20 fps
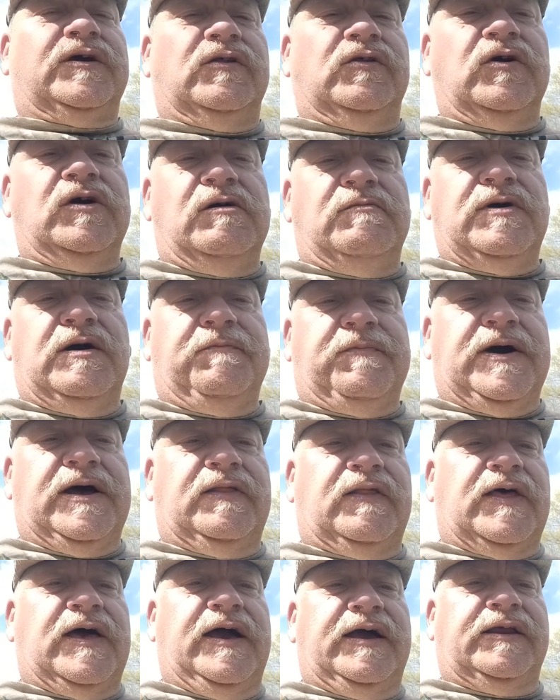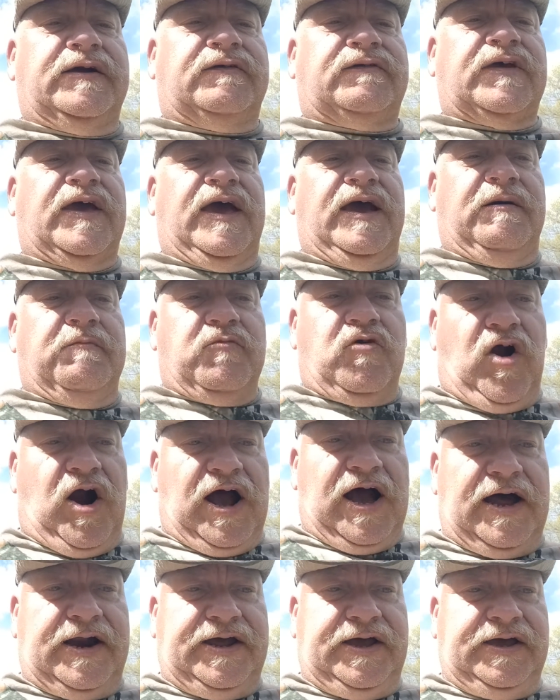look them up online. It's
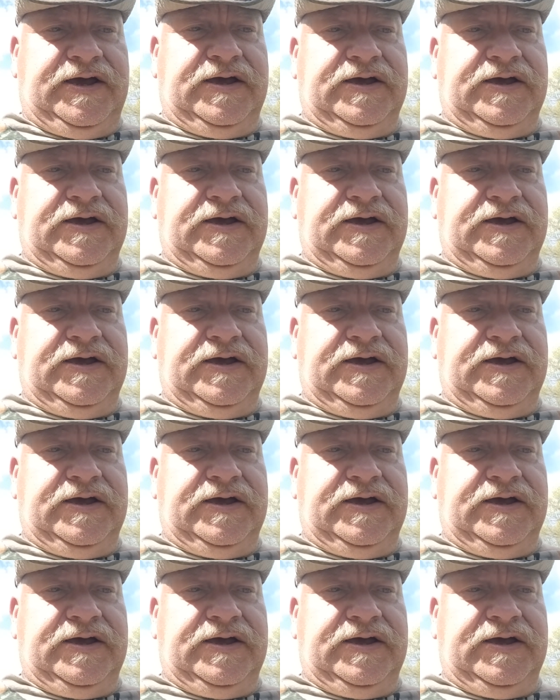Emmrod.com,